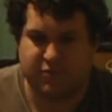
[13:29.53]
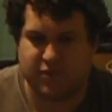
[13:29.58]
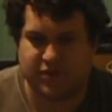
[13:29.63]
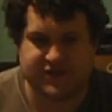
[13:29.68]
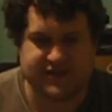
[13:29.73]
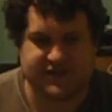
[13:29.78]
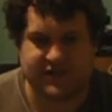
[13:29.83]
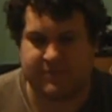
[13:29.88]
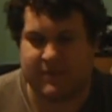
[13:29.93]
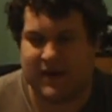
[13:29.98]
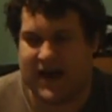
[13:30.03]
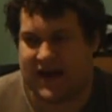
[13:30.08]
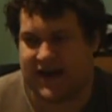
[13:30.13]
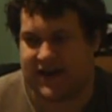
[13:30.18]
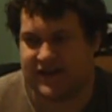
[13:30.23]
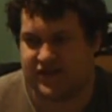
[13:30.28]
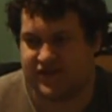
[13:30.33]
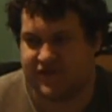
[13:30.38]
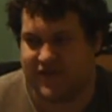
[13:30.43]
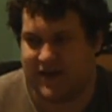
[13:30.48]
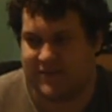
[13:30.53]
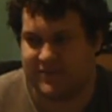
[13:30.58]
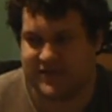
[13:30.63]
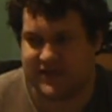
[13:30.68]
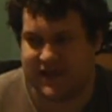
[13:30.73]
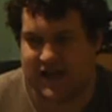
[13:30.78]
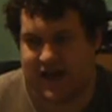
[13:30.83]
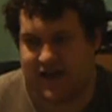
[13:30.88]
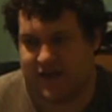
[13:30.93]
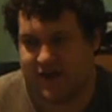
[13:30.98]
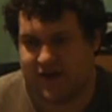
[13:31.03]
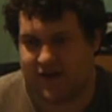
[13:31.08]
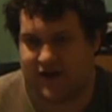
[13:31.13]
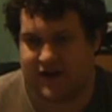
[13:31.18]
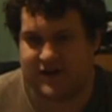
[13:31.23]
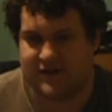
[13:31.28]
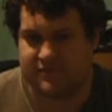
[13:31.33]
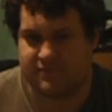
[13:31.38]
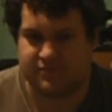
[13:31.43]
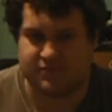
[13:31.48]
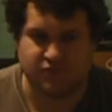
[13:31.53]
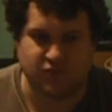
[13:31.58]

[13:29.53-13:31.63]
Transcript: puts the package of them together and